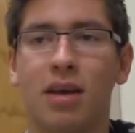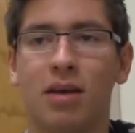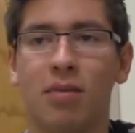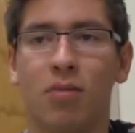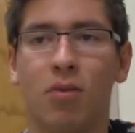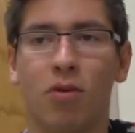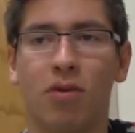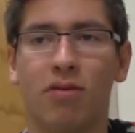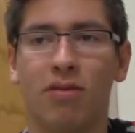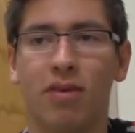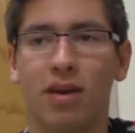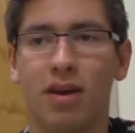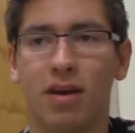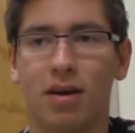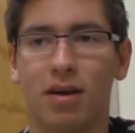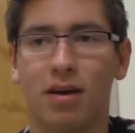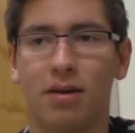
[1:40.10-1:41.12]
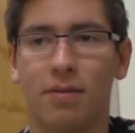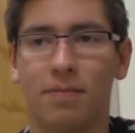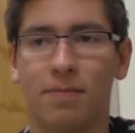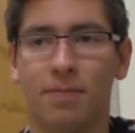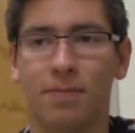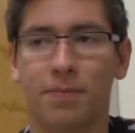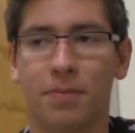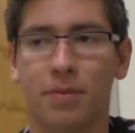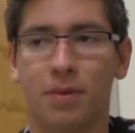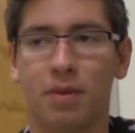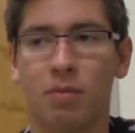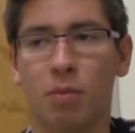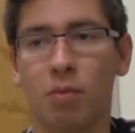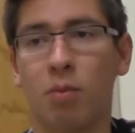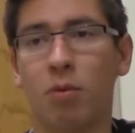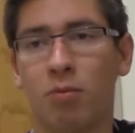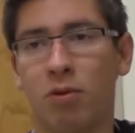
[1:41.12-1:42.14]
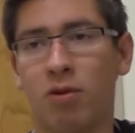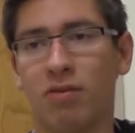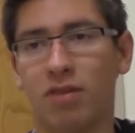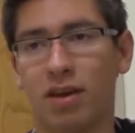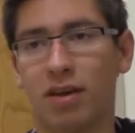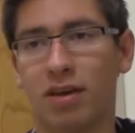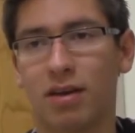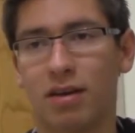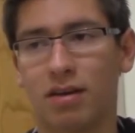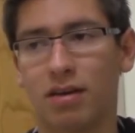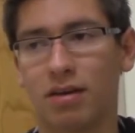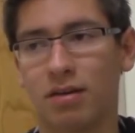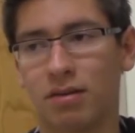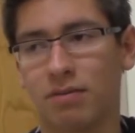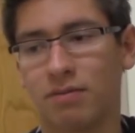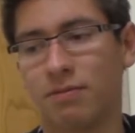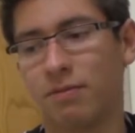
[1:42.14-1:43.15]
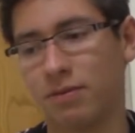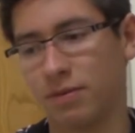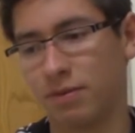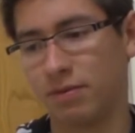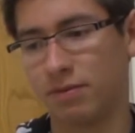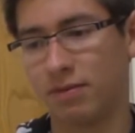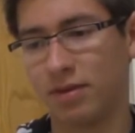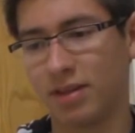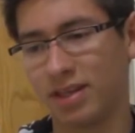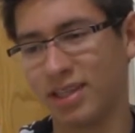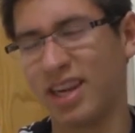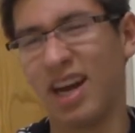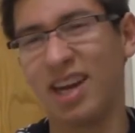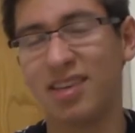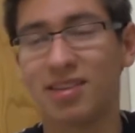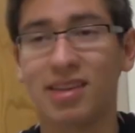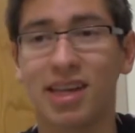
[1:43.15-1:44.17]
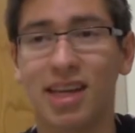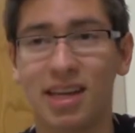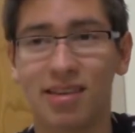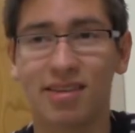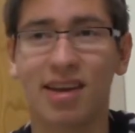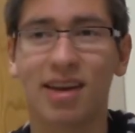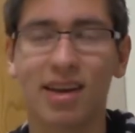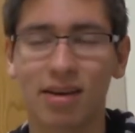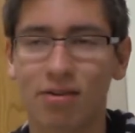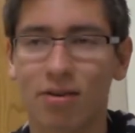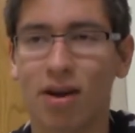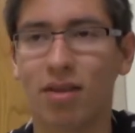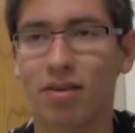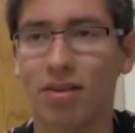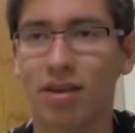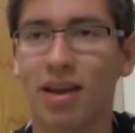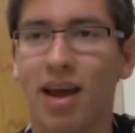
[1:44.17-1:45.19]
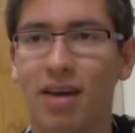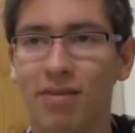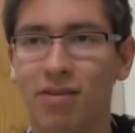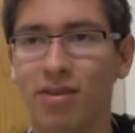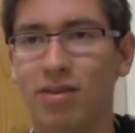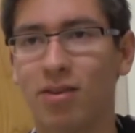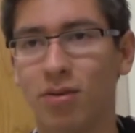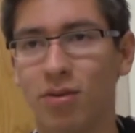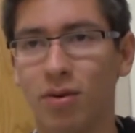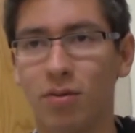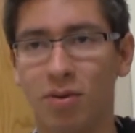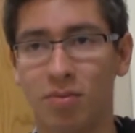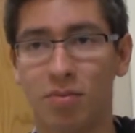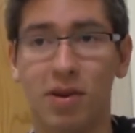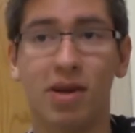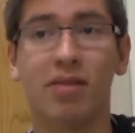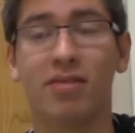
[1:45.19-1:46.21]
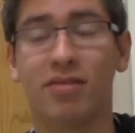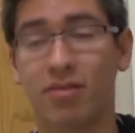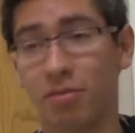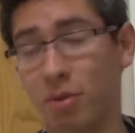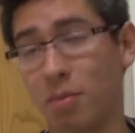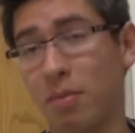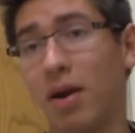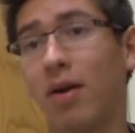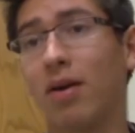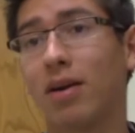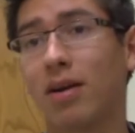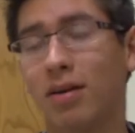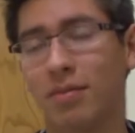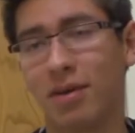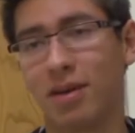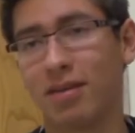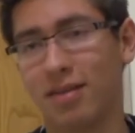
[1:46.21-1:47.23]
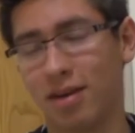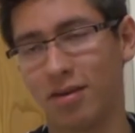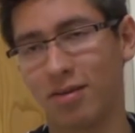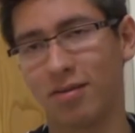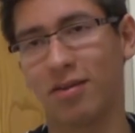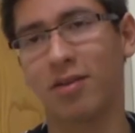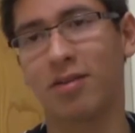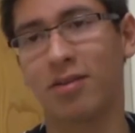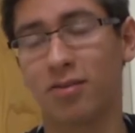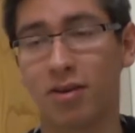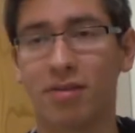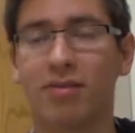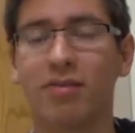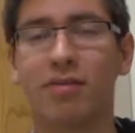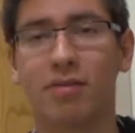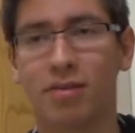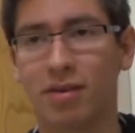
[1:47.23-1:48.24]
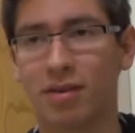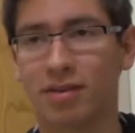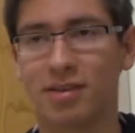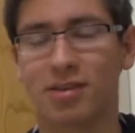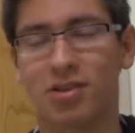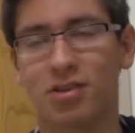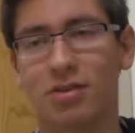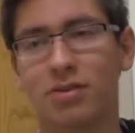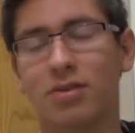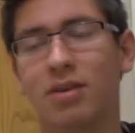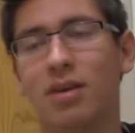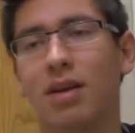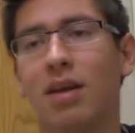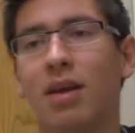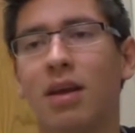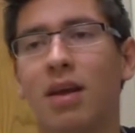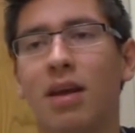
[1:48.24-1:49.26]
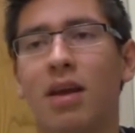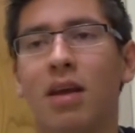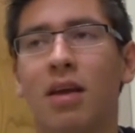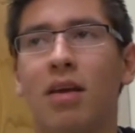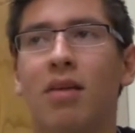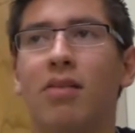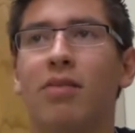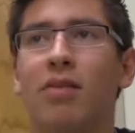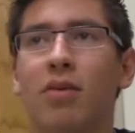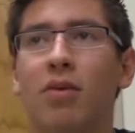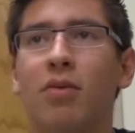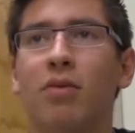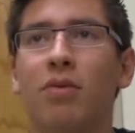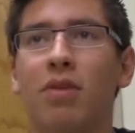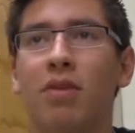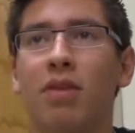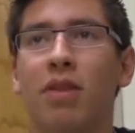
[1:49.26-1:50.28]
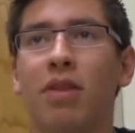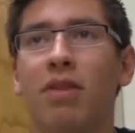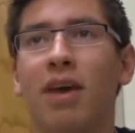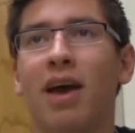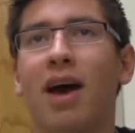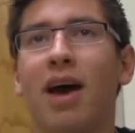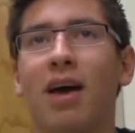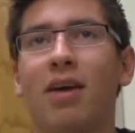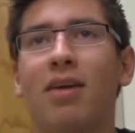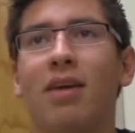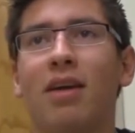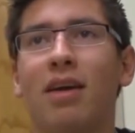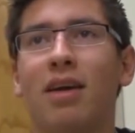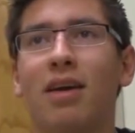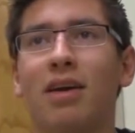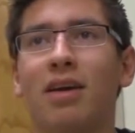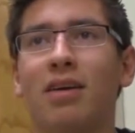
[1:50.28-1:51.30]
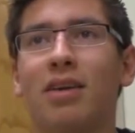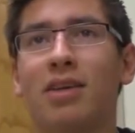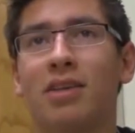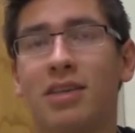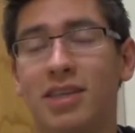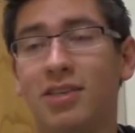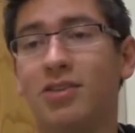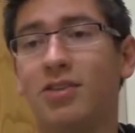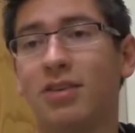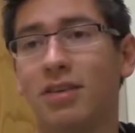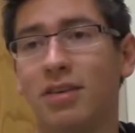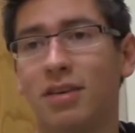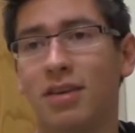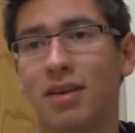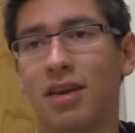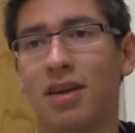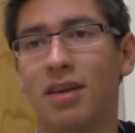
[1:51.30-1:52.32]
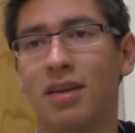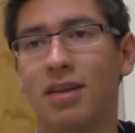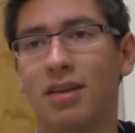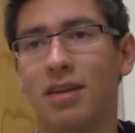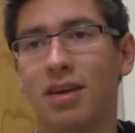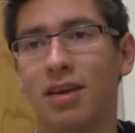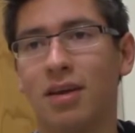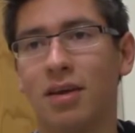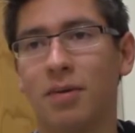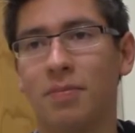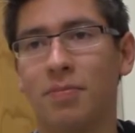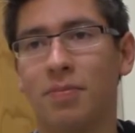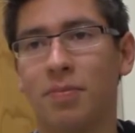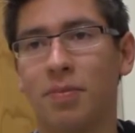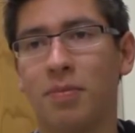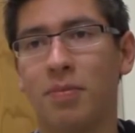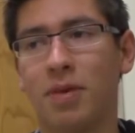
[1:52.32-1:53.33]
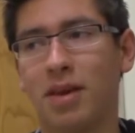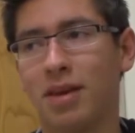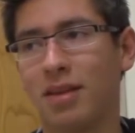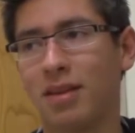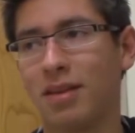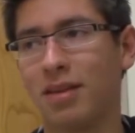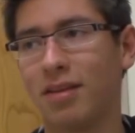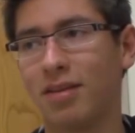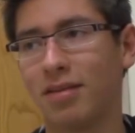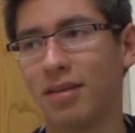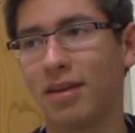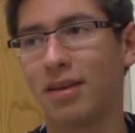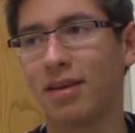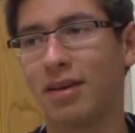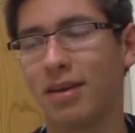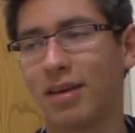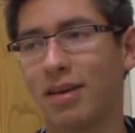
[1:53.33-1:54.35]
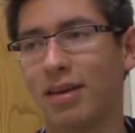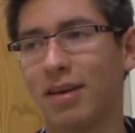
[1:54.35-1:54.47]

in more of a uh, more of like a an isolated setting rather than having to do it with peers from America because mm -hmm. that mm-hmm. was very stressful for us as children. Right. So mm, they hired a uh, a teacher and uh, me and these like